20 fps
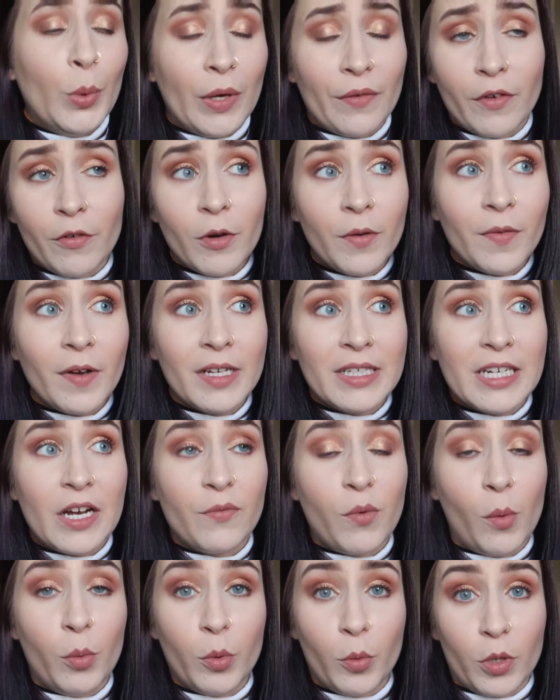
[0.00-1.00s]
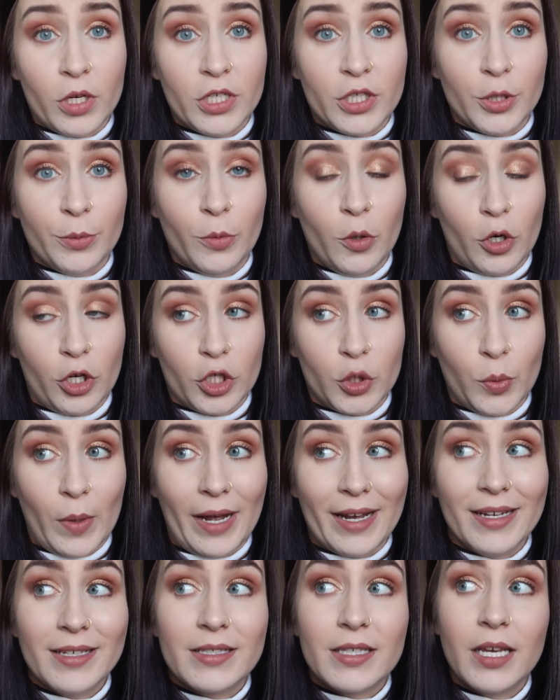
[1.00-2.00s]
we have a rough idea of what we want to do mortgage
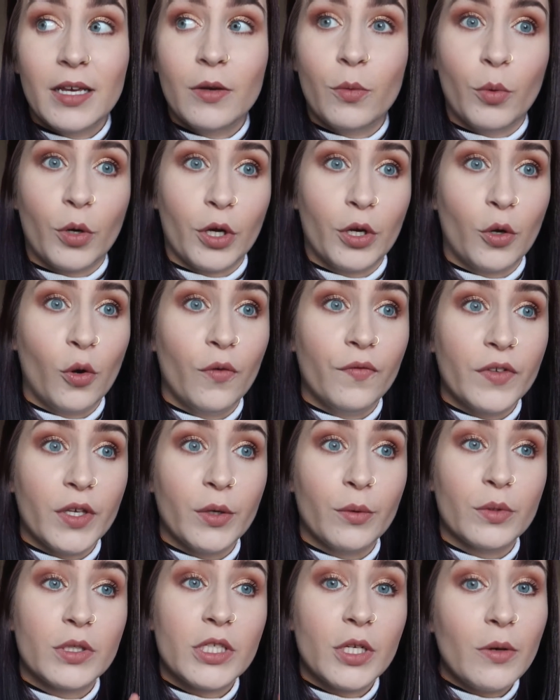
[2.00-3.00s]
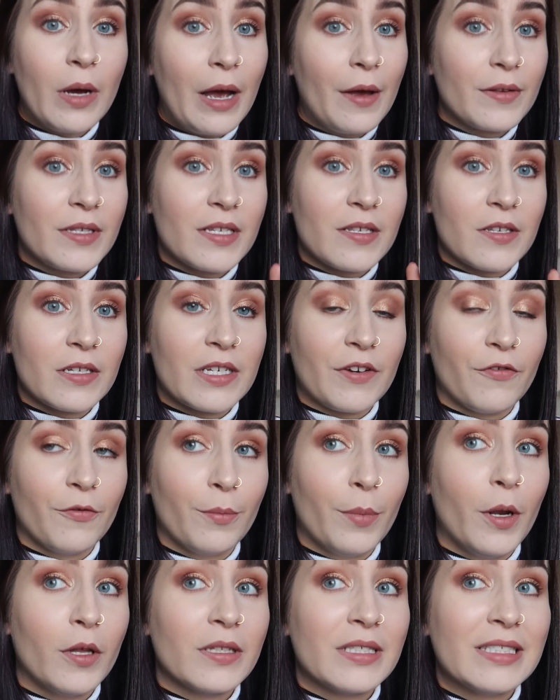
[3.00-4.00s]
wise. We're going to go view two houses on
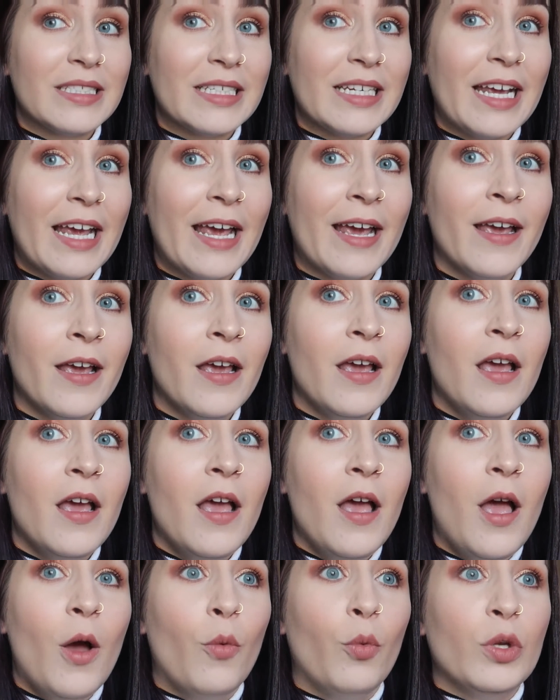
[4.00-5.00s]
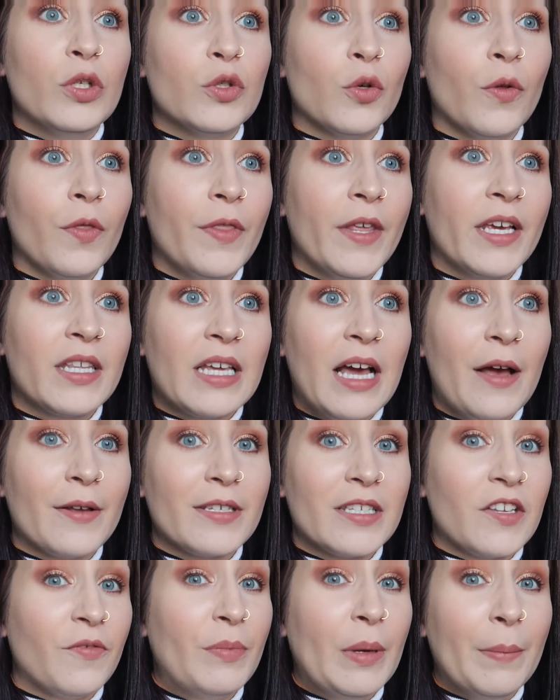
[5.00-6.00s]
different plots today. We don't think the
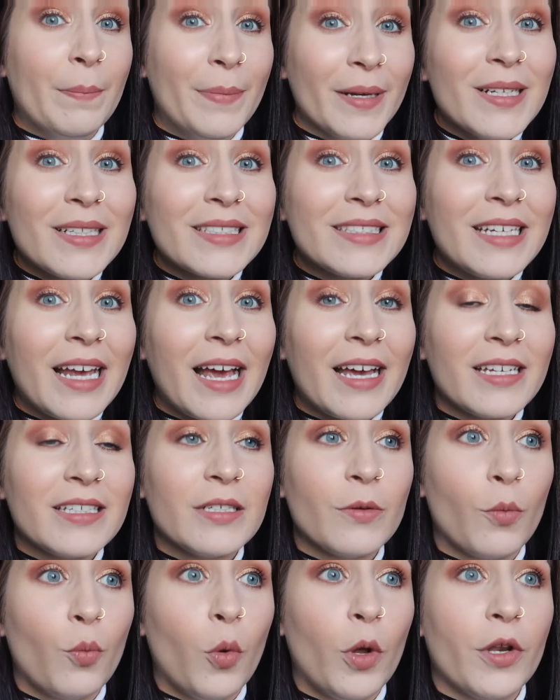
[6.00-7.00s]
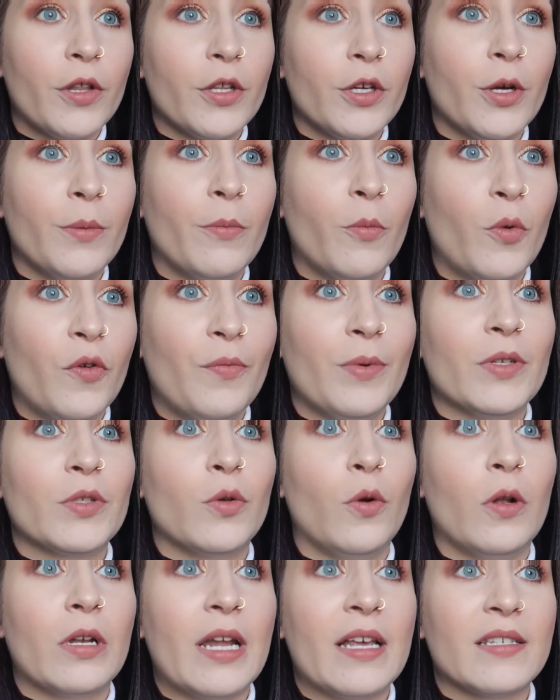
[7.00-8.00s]
houses have been built yet. One of them, we've been
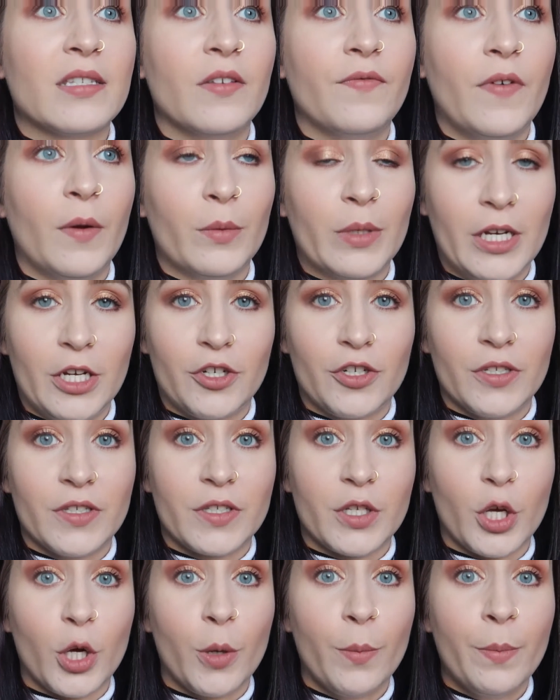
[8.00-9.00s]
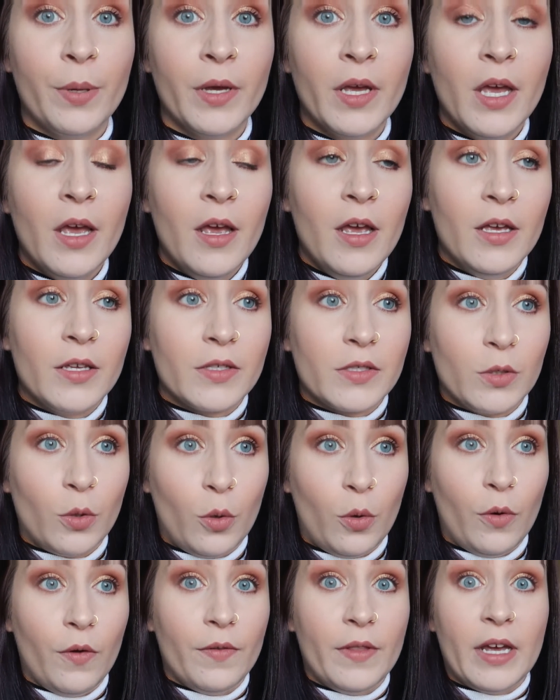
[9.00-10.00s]
told, has the foundations up,
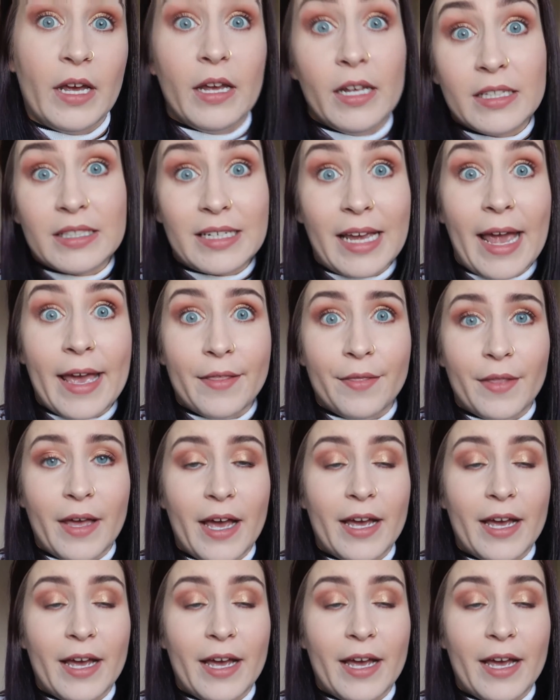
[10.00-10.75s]
so that it's getting